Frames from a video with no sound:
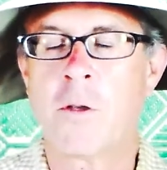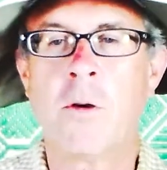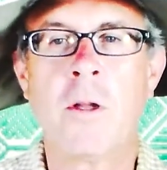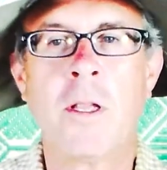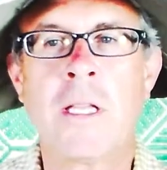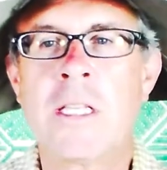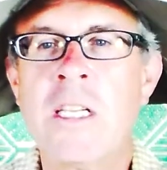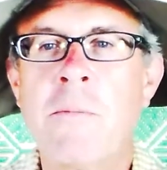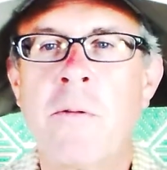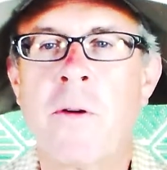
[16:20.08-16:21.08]
So it, it
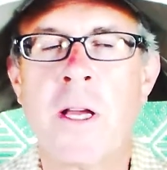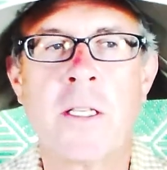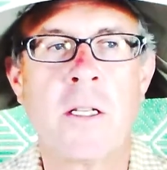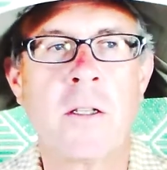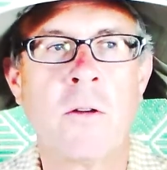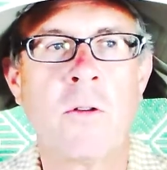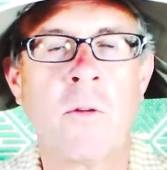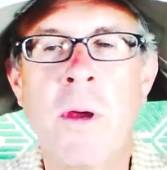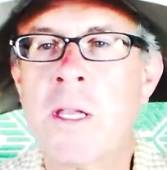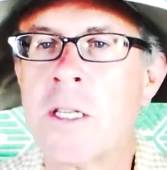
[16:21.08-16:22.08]
simplifies it to a
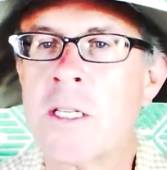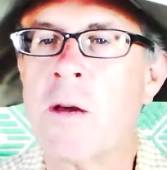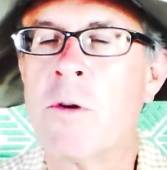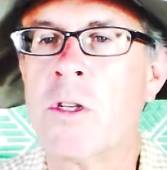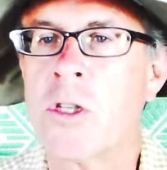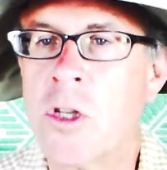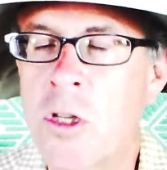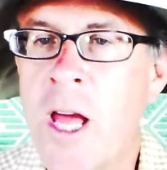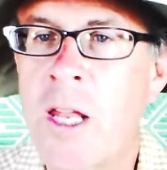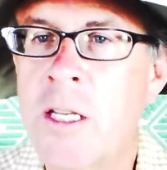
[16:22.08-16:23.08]
tremendous extent, which is
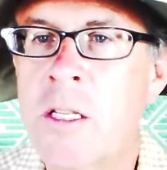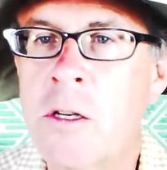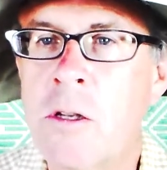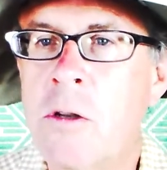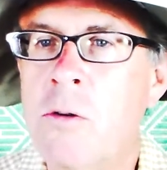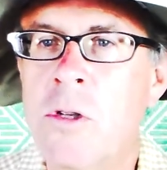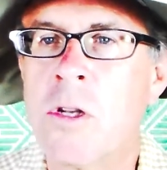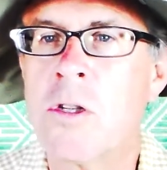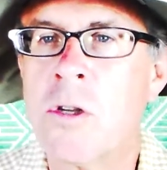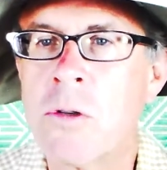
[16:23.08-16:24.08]
that is the good news.
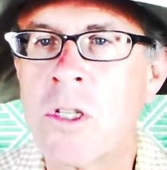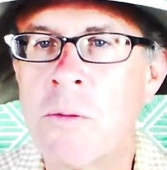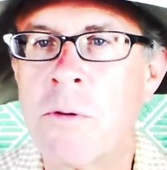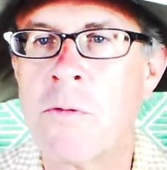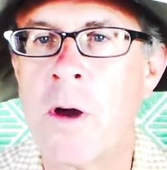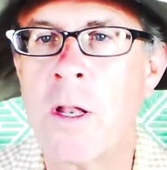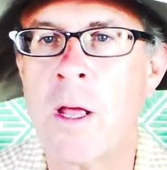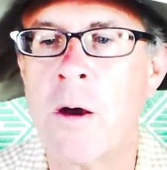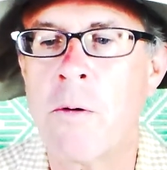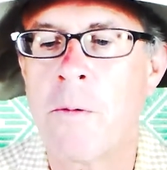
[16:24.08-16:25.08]
It is so
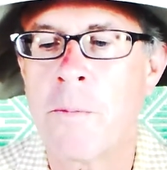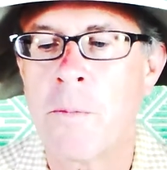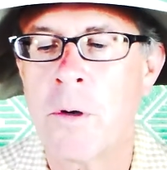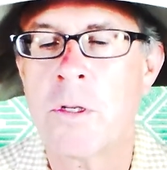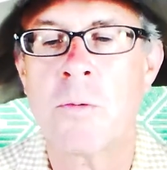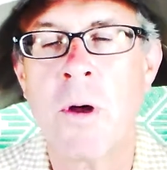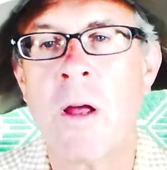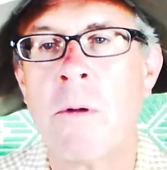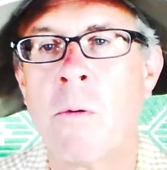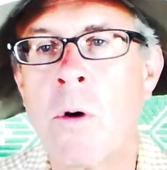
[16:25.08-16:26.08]
simplified now, which is
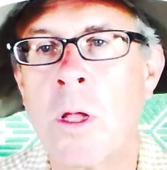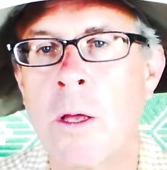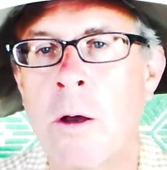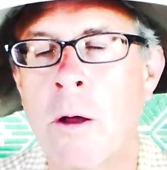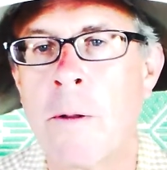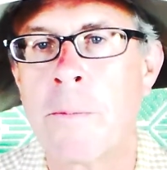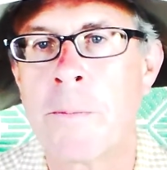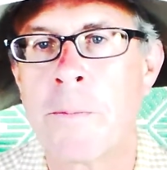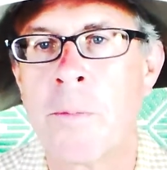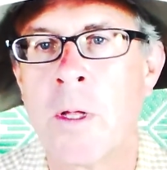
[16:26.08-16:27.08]
what I've been working on
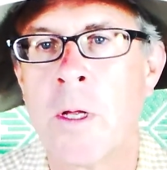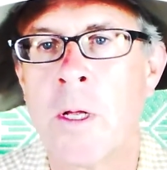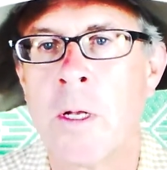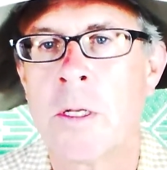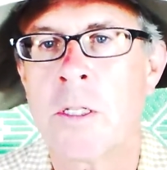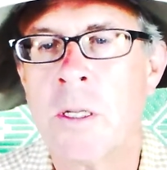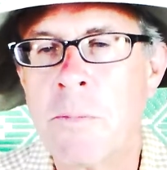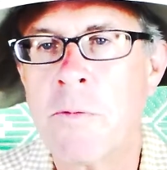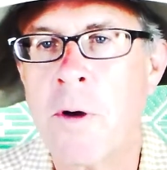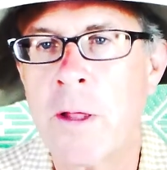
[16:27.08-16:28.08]
to
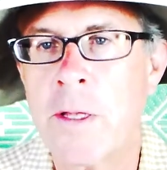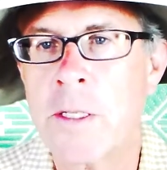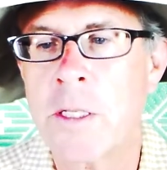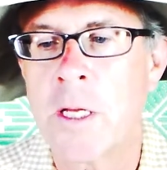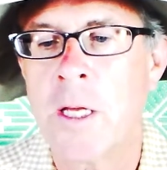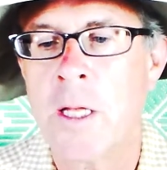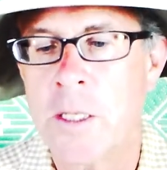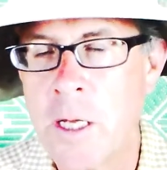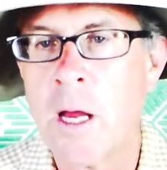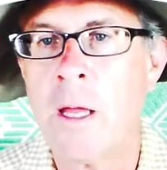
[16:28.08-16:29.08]
simplify this
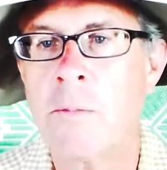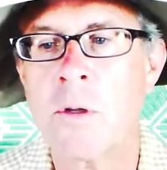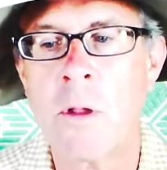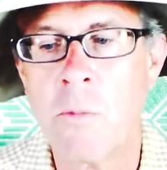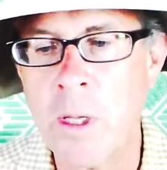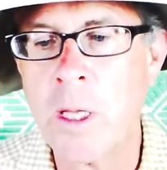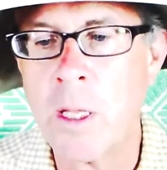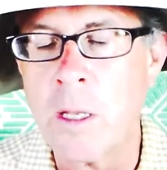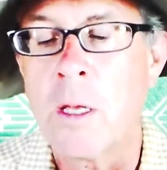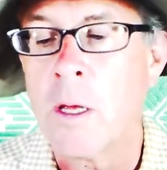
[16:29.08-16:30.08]
in time so that we
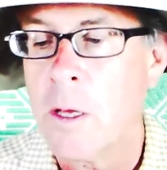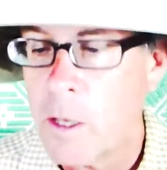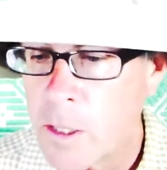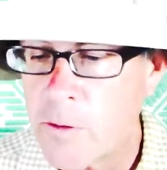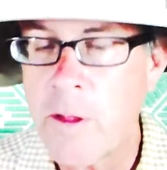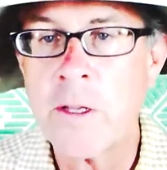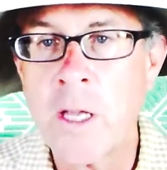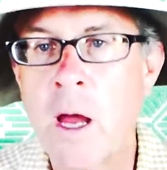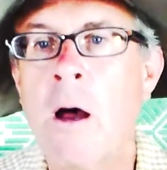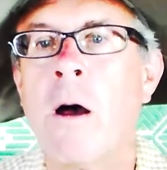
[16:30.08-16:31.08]
can finally
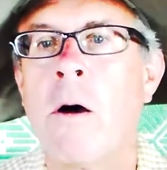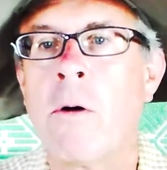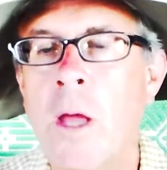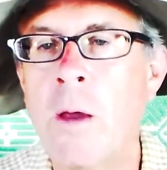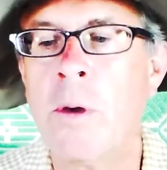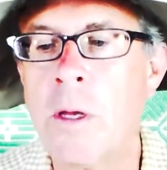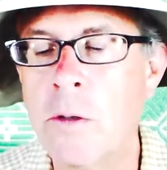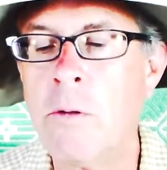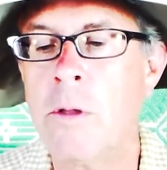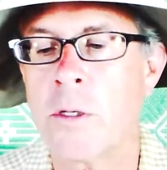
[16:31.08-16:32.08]
say, oh, okay, we
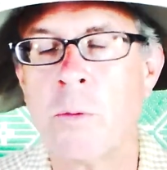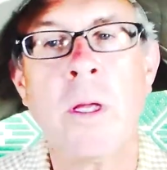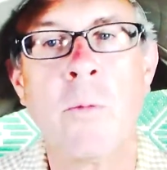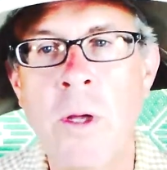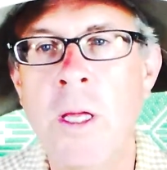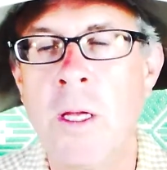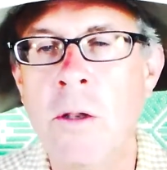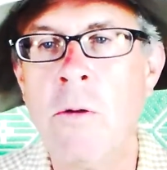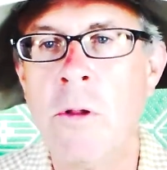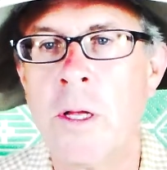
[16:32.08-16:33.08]
can do this. We, we
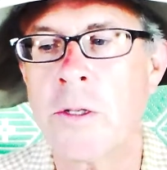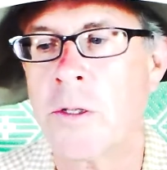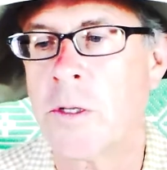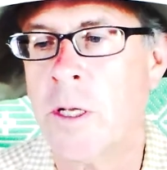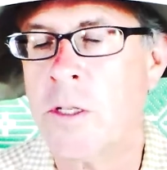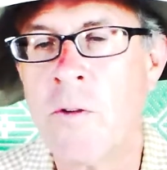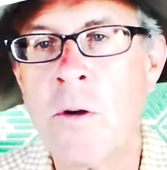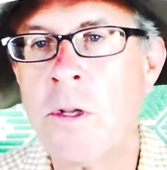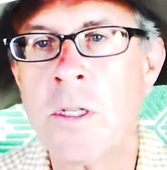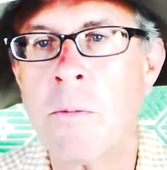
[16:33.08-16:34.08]
can do this. It's
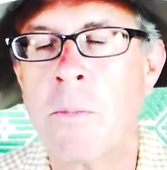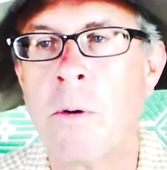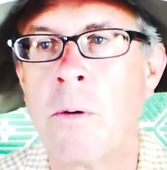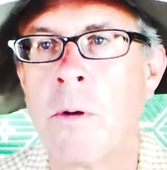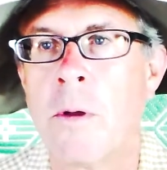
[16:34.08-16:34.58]
very simple.